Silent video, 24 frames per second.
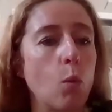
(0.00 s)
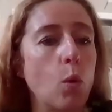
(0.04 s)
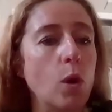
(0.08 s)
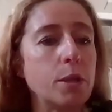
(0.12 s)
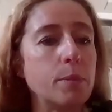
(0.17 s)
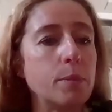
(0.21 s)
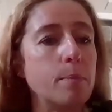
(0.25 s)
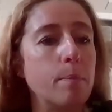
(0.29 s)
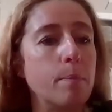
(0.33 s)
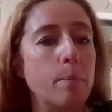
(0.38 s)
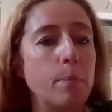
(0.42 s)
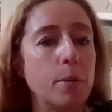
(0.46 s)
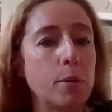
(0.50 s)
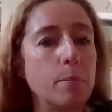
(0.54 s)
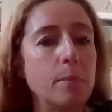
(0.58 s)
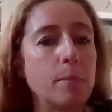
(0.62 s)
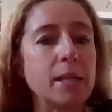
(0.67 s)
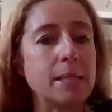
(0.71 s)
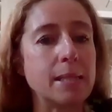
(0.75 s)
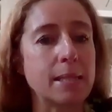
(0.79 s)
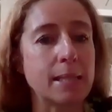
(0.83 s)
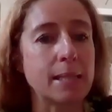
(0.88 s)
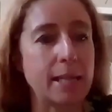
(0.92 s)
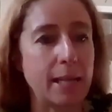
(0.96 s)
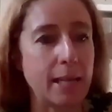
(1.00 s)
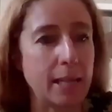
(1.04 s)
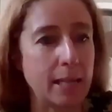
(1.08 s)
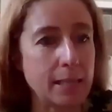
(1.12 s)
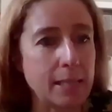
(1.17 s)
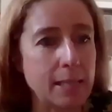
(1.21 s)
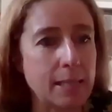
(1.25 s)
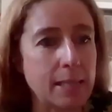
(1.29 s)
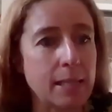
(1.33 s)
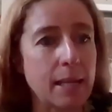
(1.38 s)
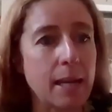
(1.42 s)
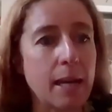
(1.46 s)
what permits
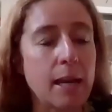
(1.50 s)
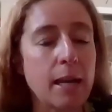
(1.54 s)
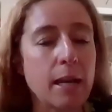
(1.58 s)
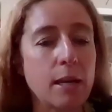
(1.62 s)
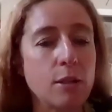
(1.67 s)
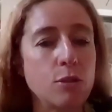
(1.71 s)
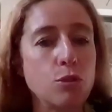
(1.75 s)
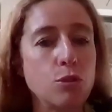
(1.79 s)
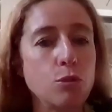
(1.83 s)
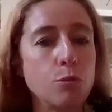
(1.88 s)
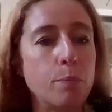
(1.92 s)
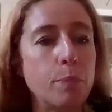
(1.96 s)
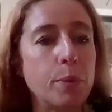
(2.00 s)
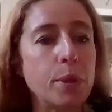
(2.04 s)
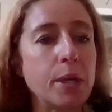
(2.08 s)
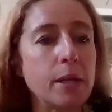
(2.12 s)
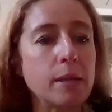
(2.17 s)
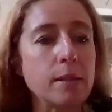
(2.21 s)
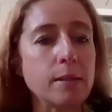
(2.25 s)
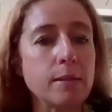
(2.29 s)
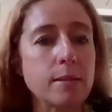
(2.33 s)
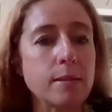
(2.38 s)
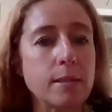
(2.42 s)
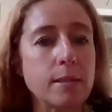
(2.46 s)
kids to build